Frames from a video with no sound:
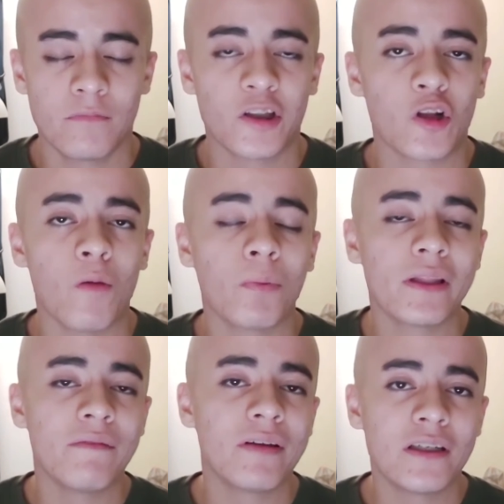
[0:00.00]
Stop
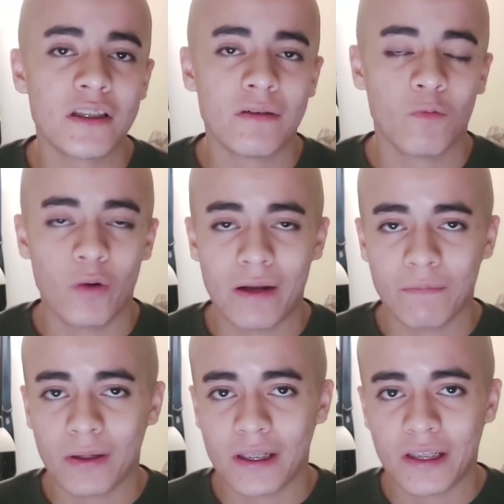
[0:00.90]
believing to what
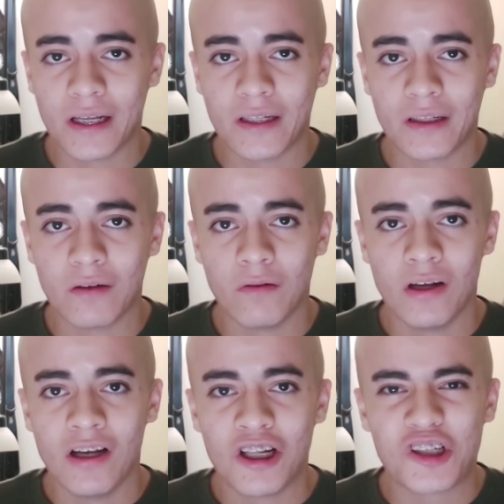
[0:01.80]
everybody says,
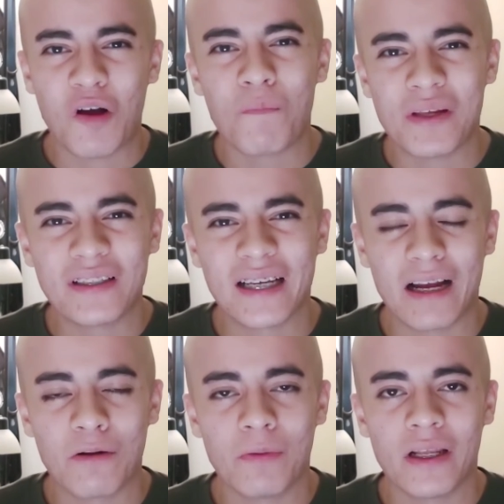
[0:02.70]
Stop being like
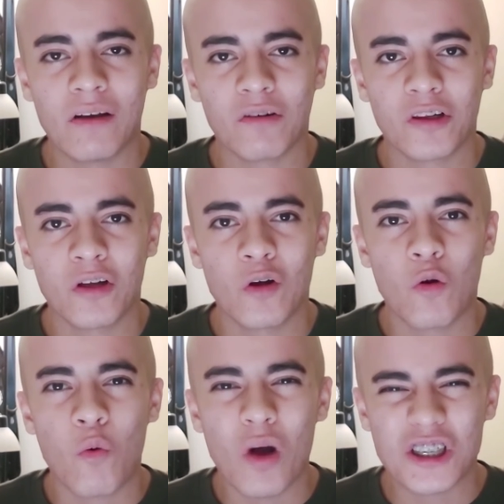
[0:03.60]
everybody else.
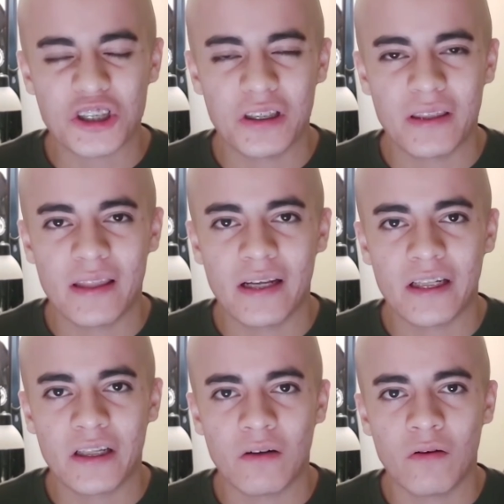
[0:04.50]
Question things,